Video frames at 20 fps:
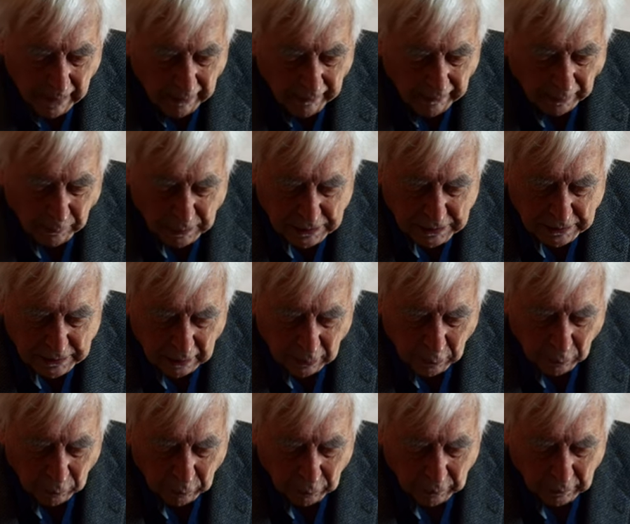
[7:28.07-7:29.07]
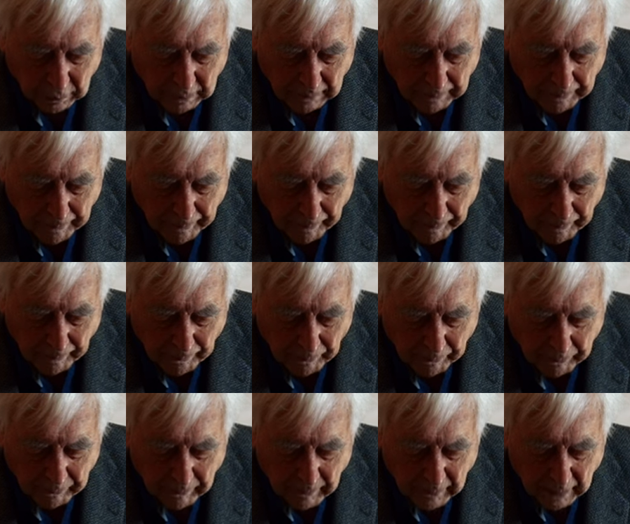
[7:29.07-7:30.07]
They were stoned.
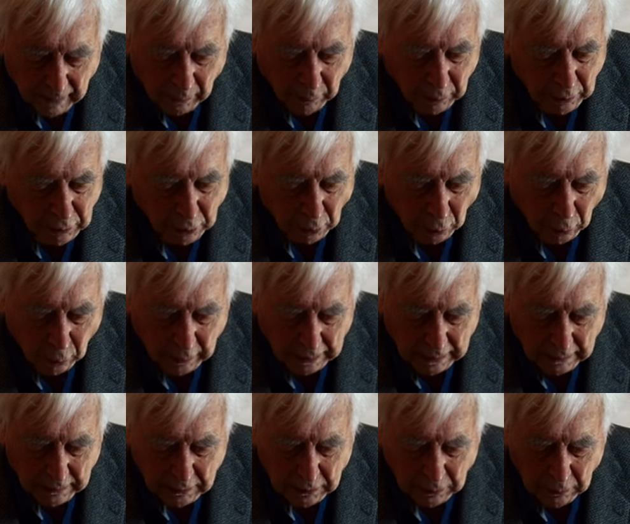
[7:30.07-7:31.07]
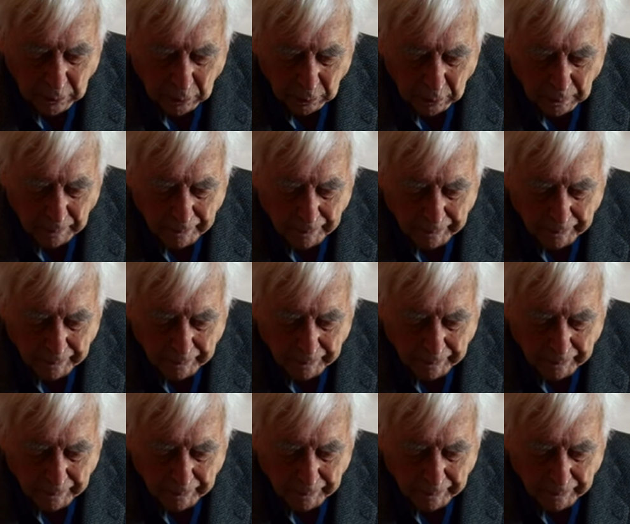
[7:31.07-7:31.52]
They were sawn in two.